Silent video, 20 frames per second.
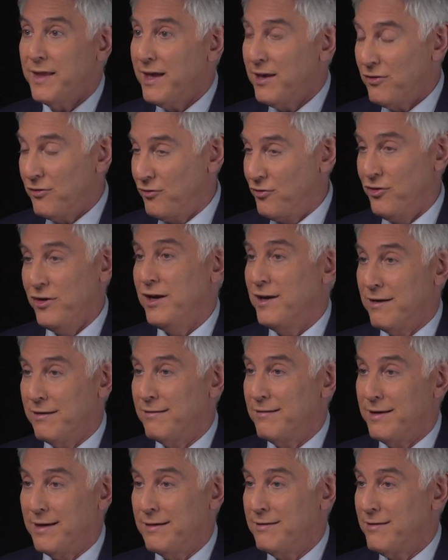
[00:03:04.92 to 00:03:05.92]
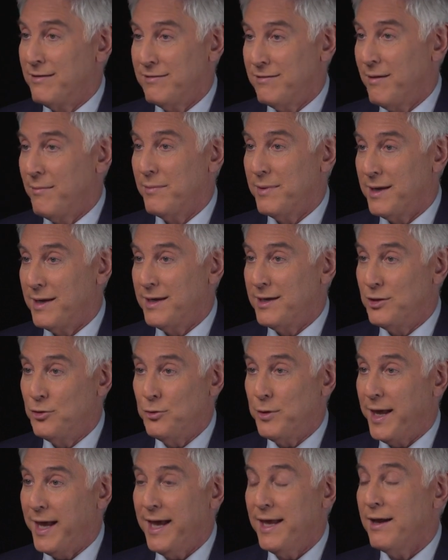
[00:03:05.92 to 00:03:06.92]
that gene into somebody, you
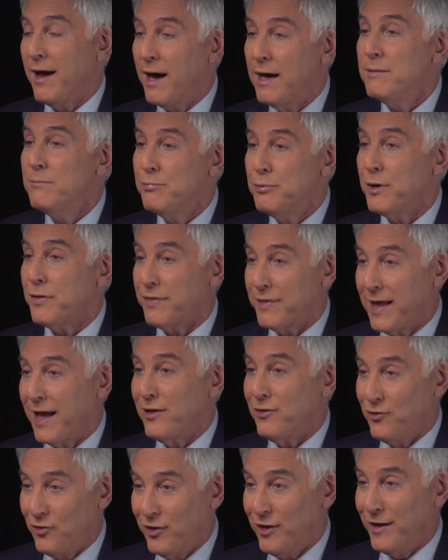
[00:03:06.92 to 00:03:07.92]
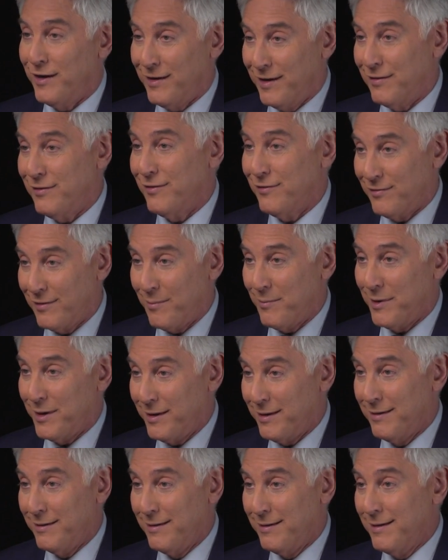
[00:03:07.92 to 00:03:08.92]
can't unput that gene into
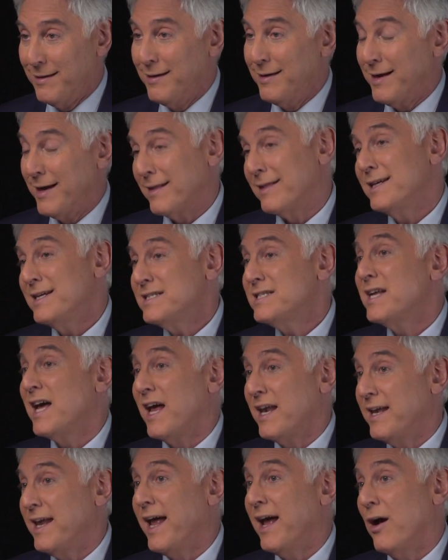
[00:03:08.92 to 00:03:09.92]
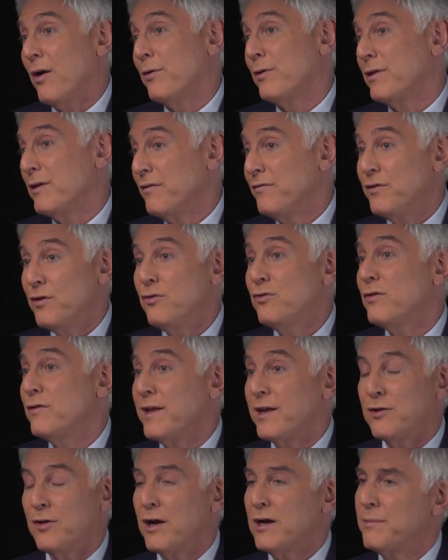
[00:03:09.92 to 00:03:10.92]
somebody, at least not now. In the future,
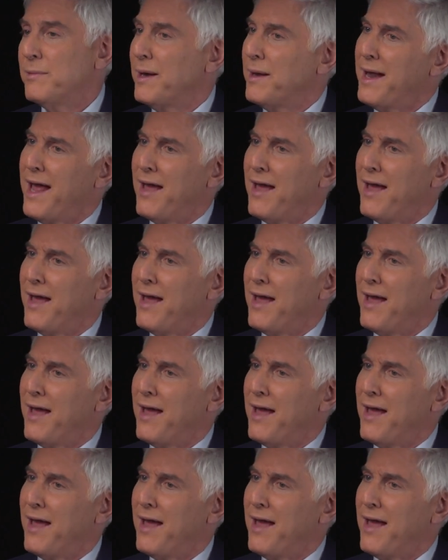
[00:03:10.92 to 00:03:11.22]
they talk about